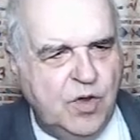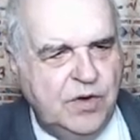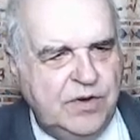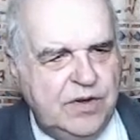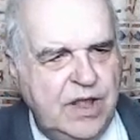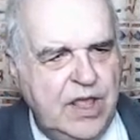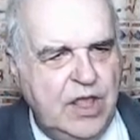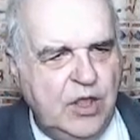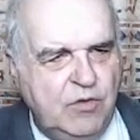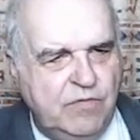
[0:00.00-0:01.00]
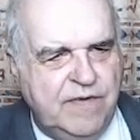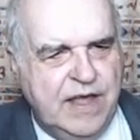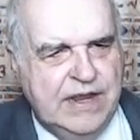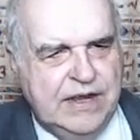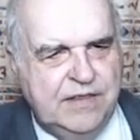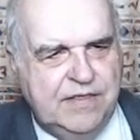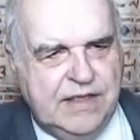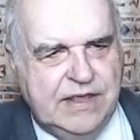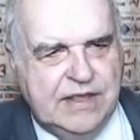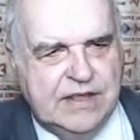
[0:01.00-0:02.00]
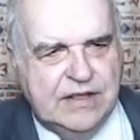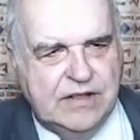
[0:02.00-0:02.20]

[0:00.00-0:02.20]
want, you find the